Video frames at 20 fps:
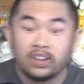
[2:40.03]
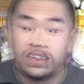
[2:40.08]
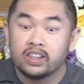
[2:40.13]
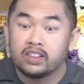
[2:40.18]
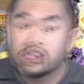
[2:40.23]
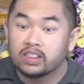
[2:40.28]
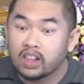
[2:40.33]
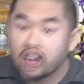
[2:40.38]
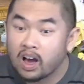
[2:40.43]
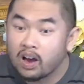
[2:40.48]

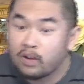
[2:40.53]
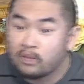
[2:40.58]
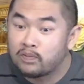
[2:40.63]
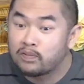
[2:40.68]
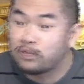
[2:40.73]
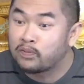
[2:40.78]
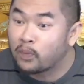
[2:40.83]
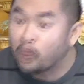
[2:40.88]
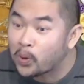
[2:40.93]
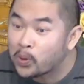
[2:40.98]
in
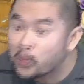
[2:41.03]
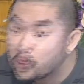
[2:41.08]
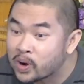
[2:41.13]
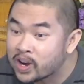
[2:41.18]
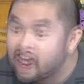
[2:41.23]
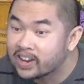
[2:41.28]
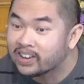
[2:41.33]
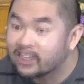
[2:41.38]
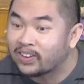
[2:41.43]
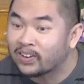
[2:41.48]
love for
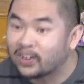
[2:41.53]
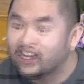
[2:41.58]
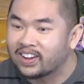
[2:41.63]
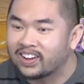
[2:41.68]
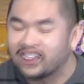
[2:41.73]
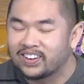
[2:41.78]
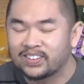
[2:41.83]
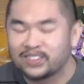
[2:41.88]
real.